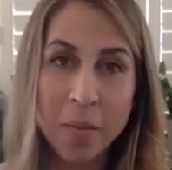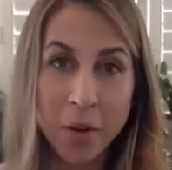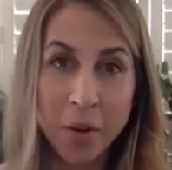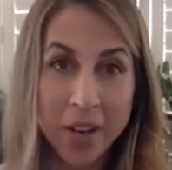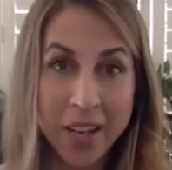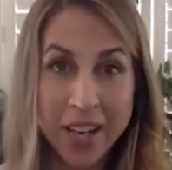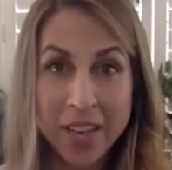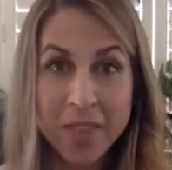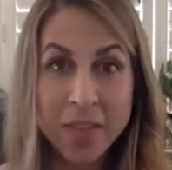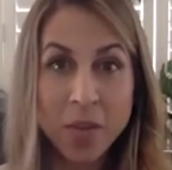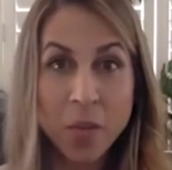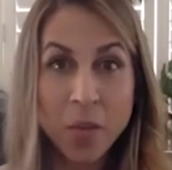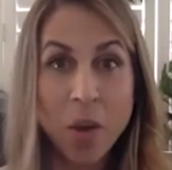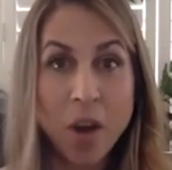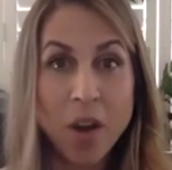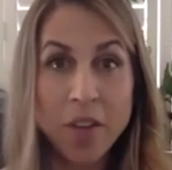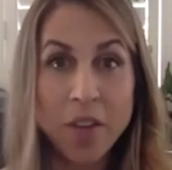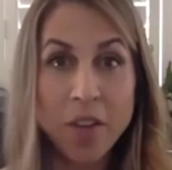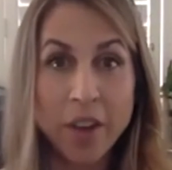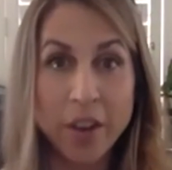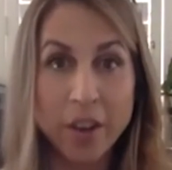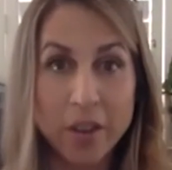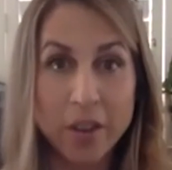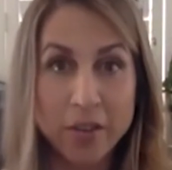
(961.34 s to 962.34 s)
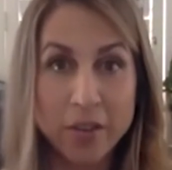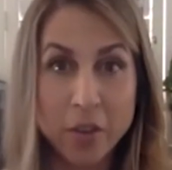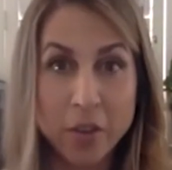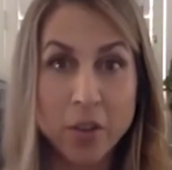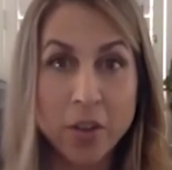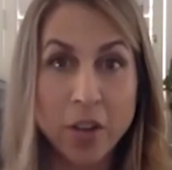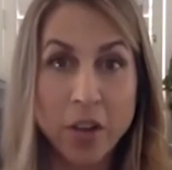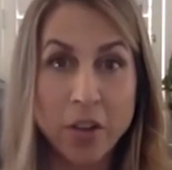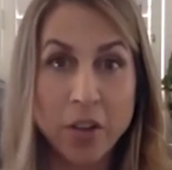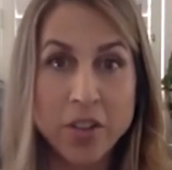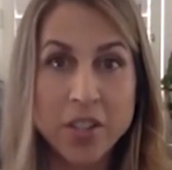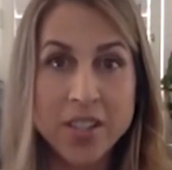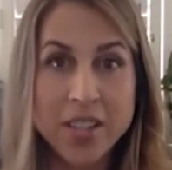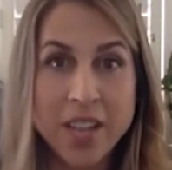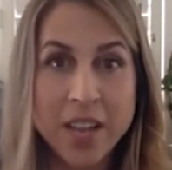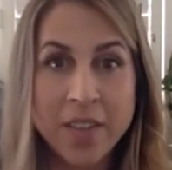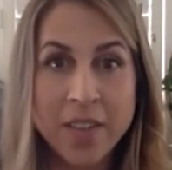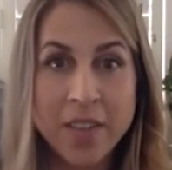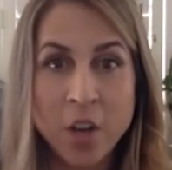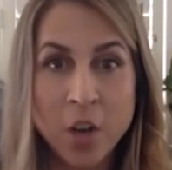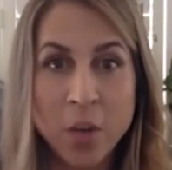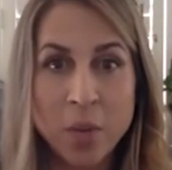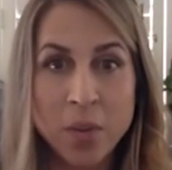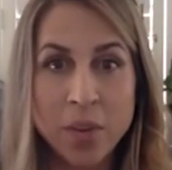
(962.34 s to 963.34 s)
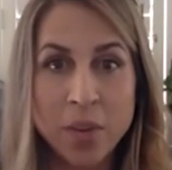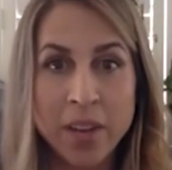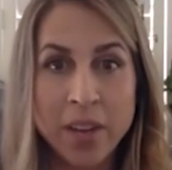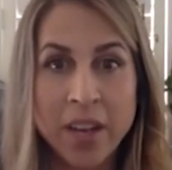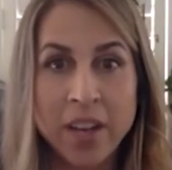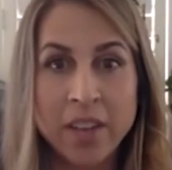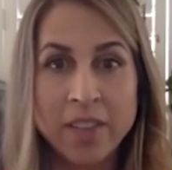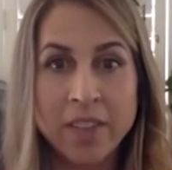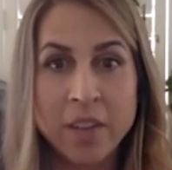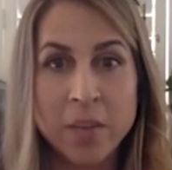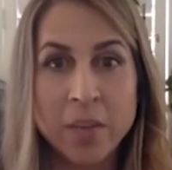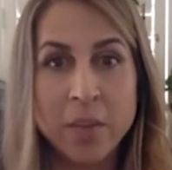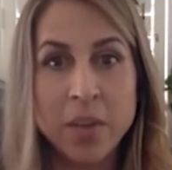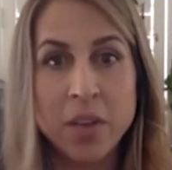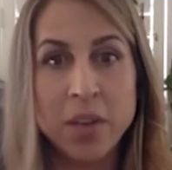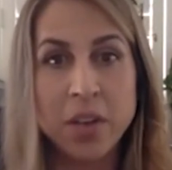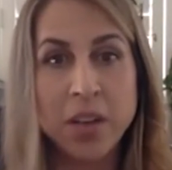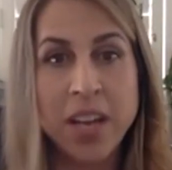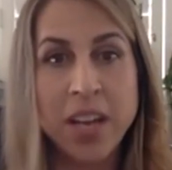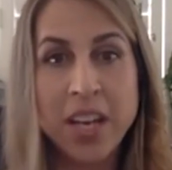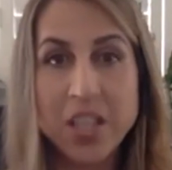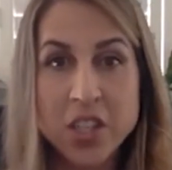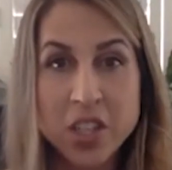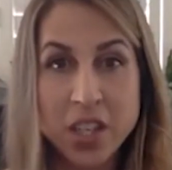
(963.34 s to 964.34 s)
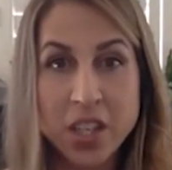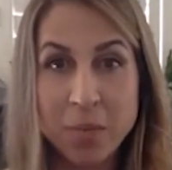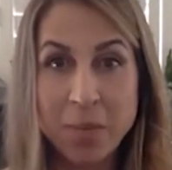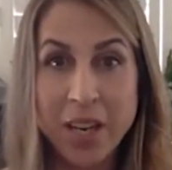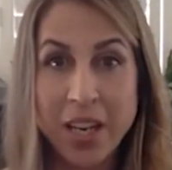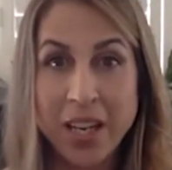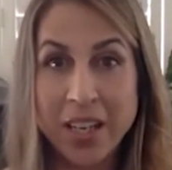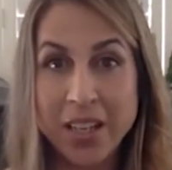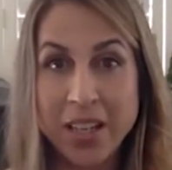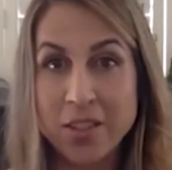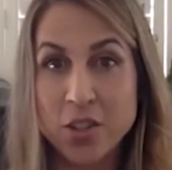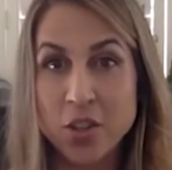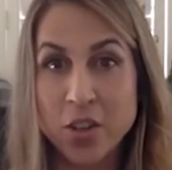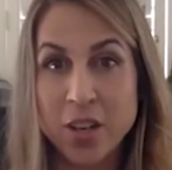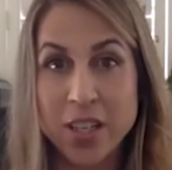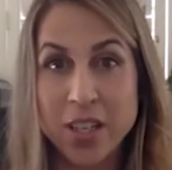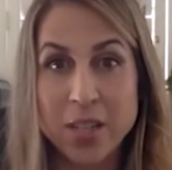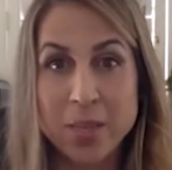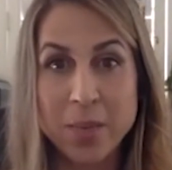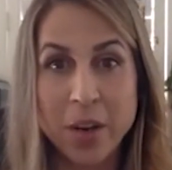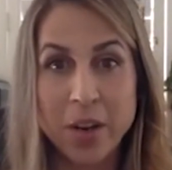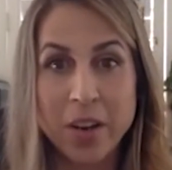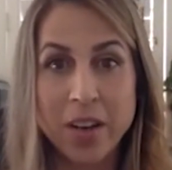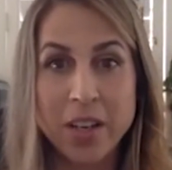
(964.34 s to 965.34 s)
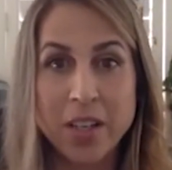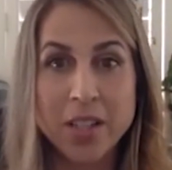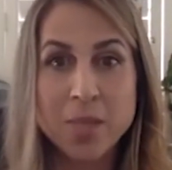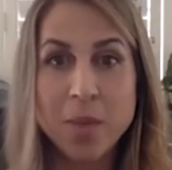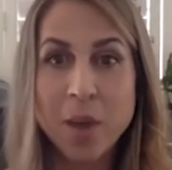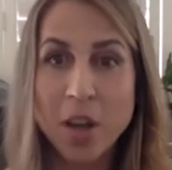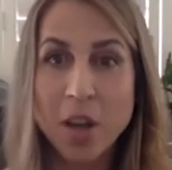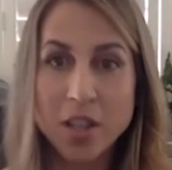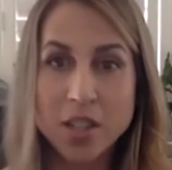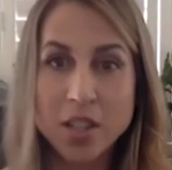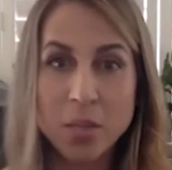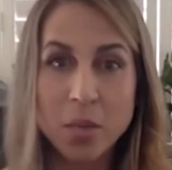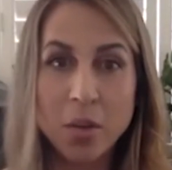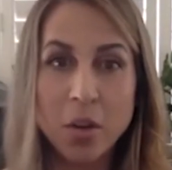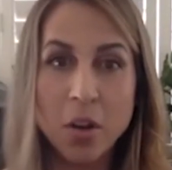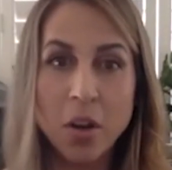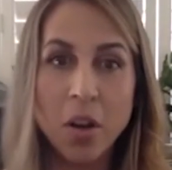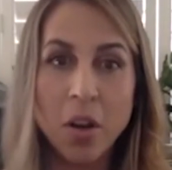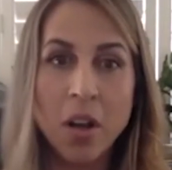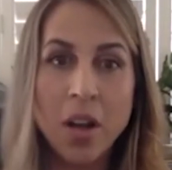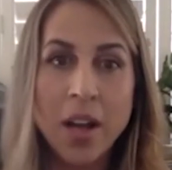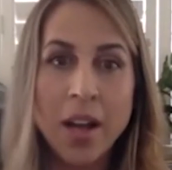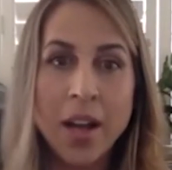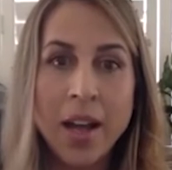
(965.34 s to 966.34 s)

even while they're furloughed, just having an open line of communication, being as transparent as possible,